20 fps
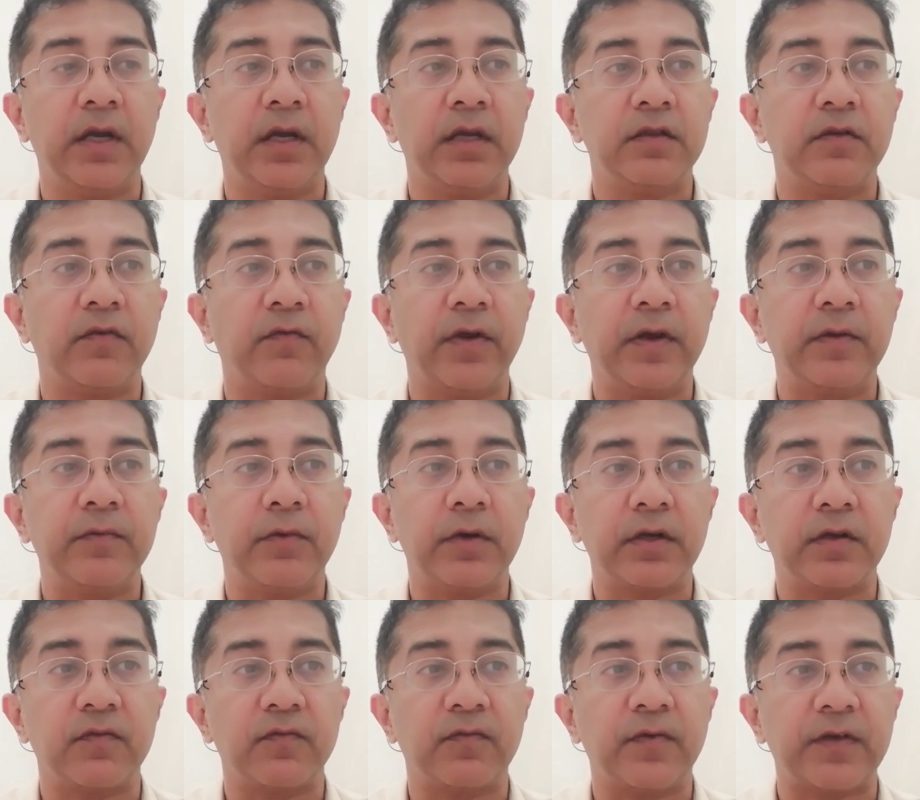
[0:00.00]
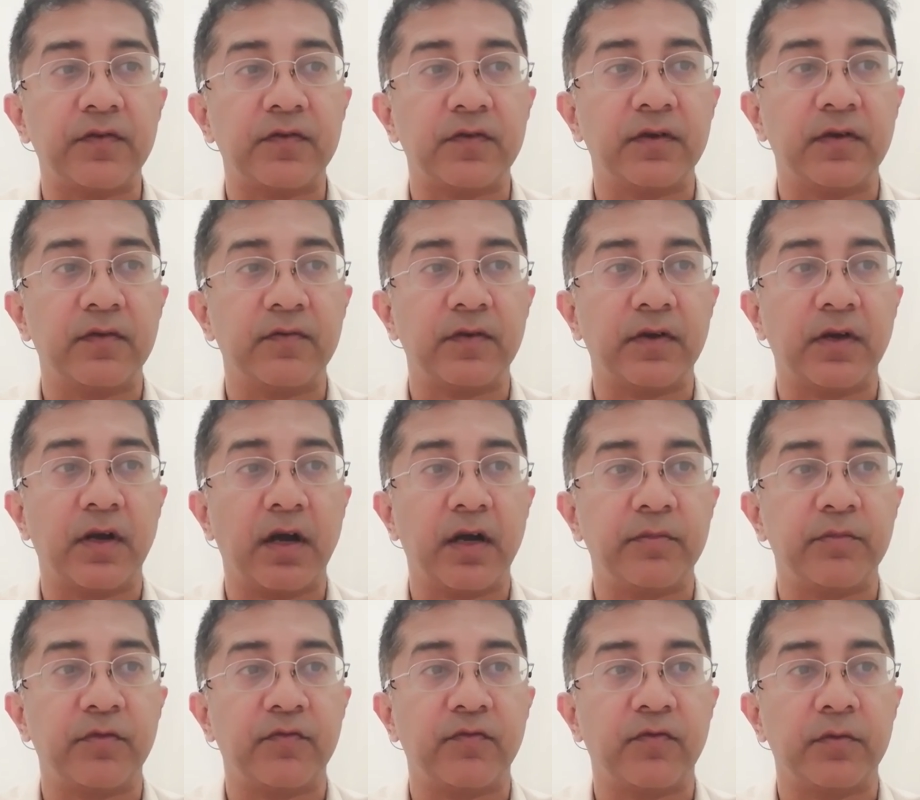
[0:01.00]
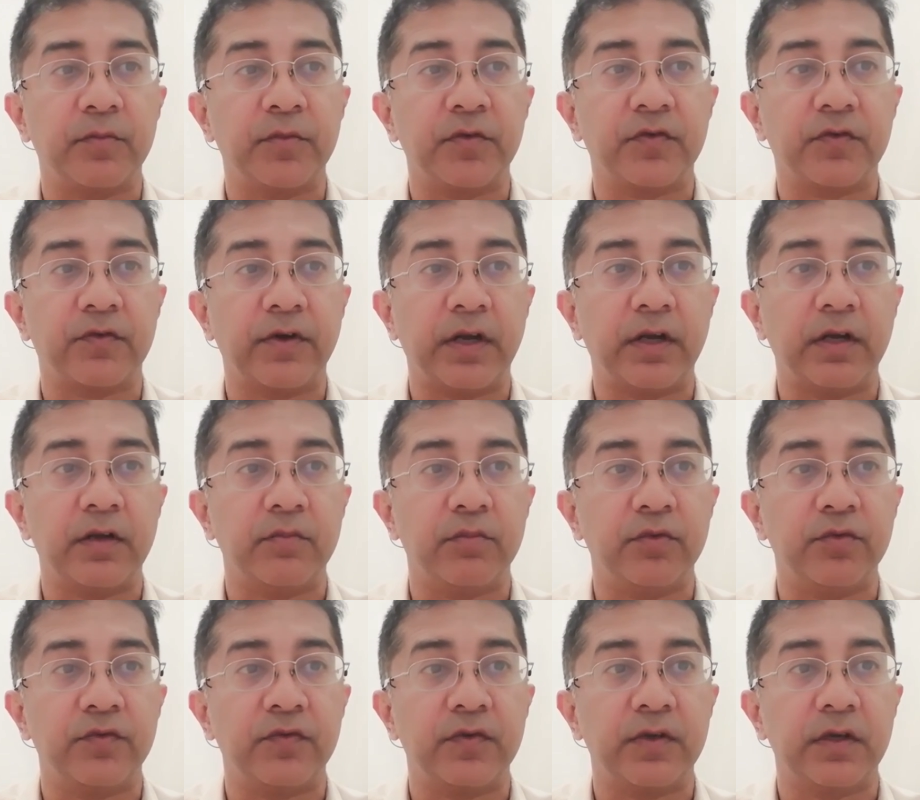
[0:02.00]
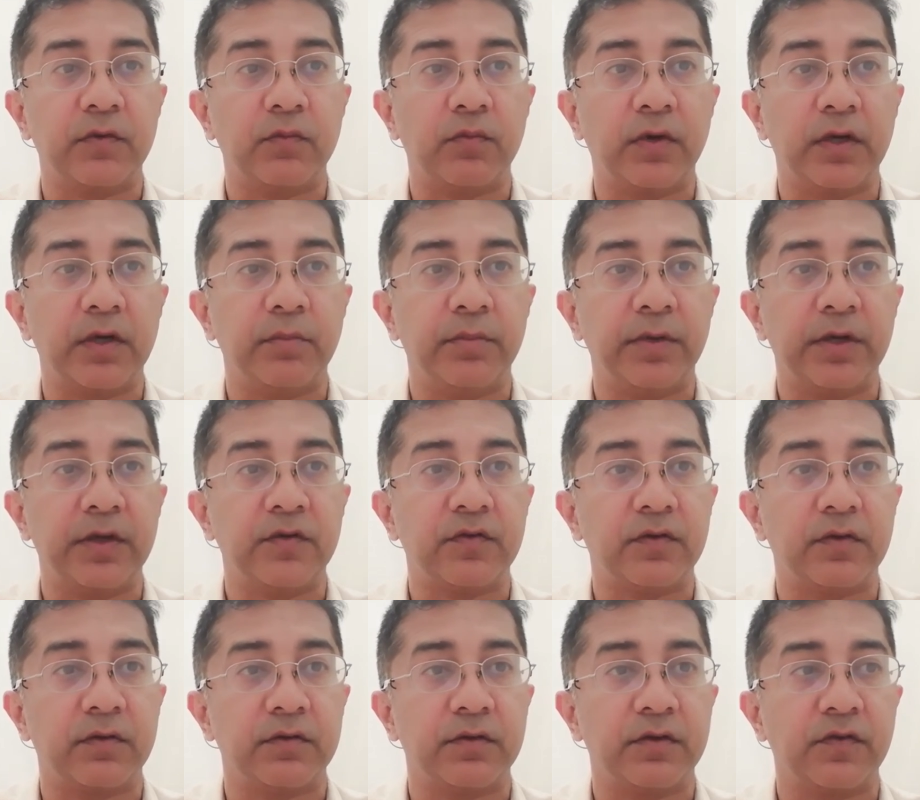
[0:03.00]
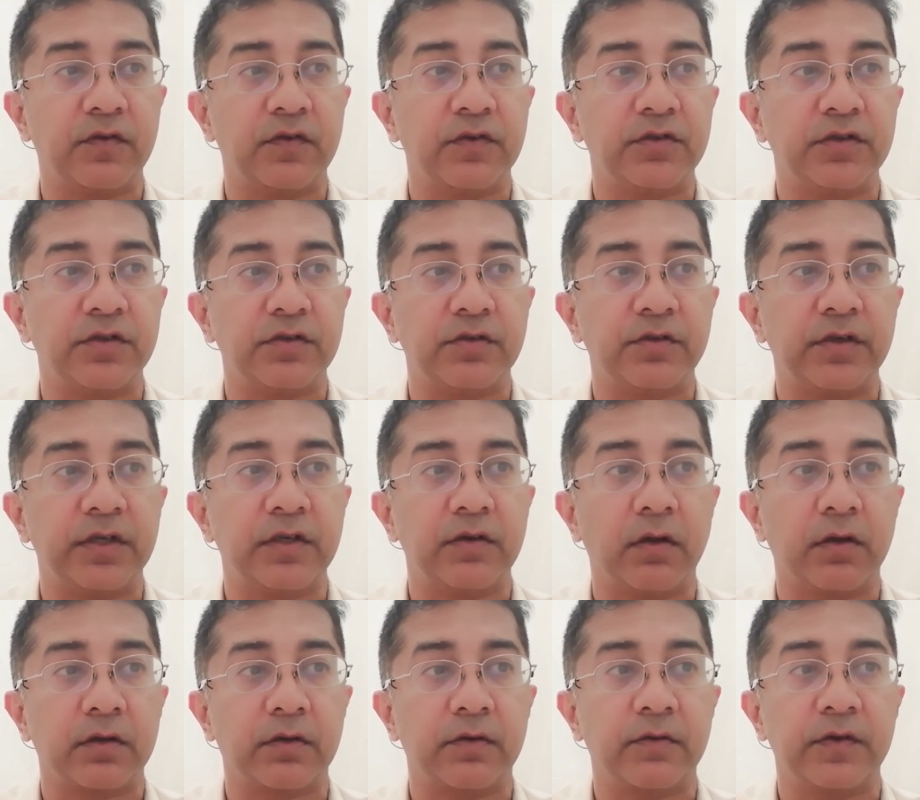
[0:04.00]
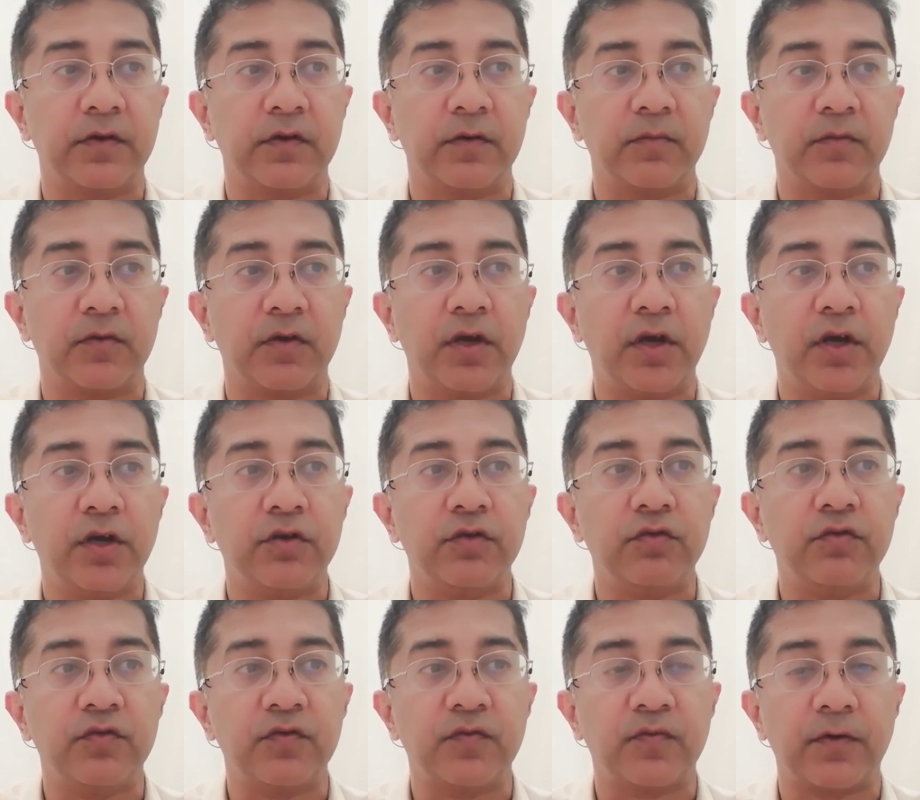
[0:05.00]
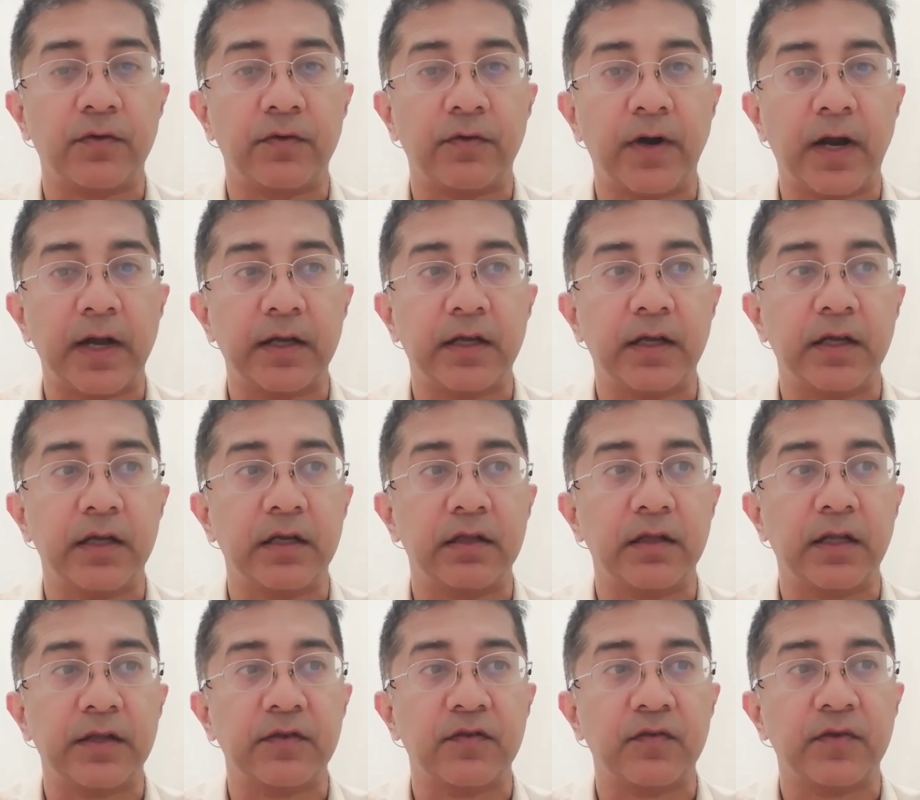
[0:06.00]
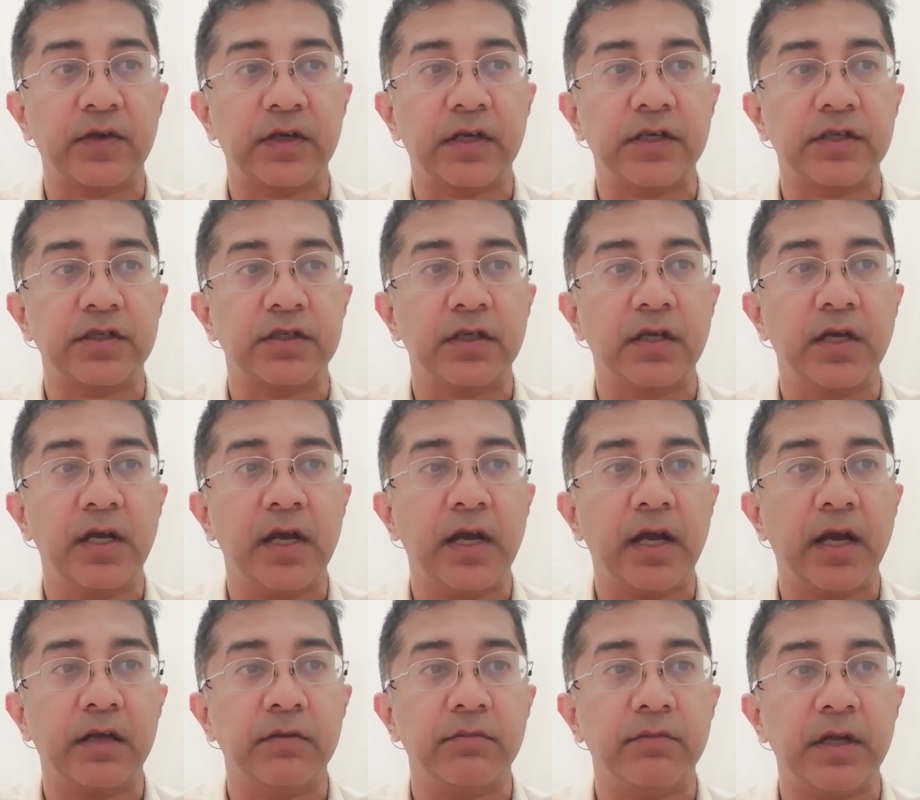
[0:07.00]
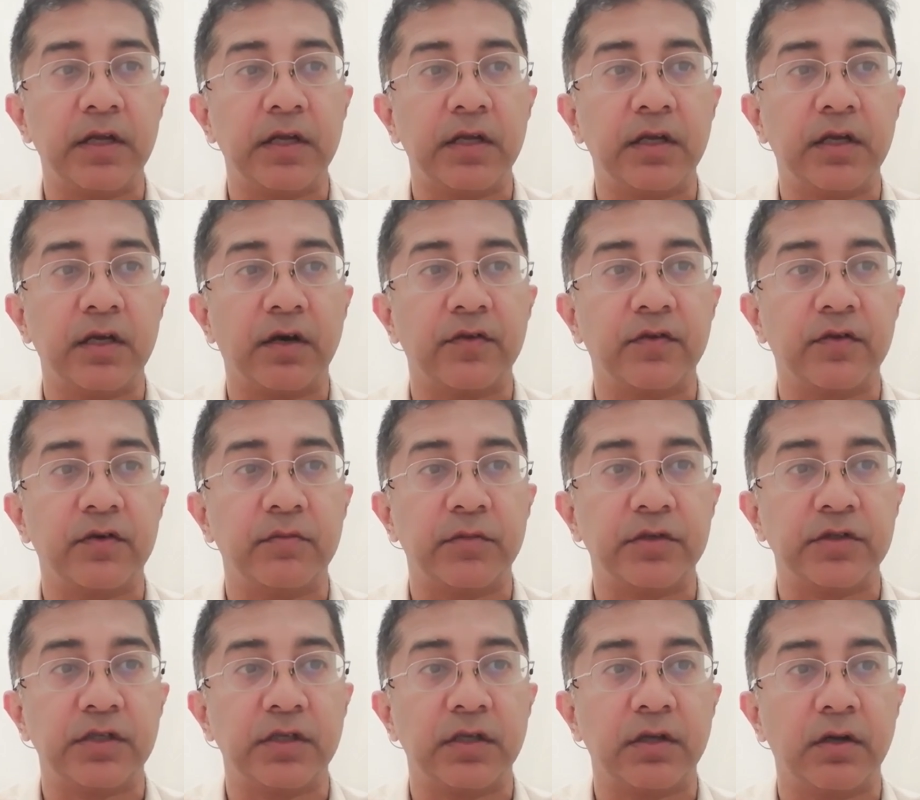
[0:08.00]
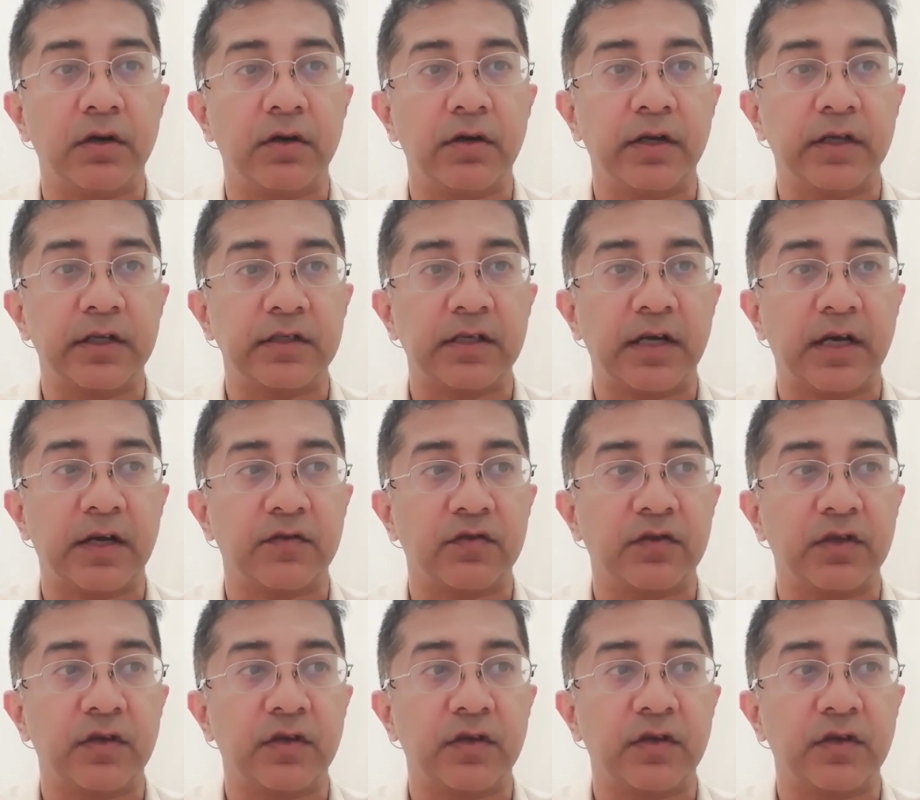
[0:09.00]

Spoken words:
The framework is fast enough and high-performance gradient boosting one based on decision tree algorithms used for ranking, classification, and many other machine learning tasks.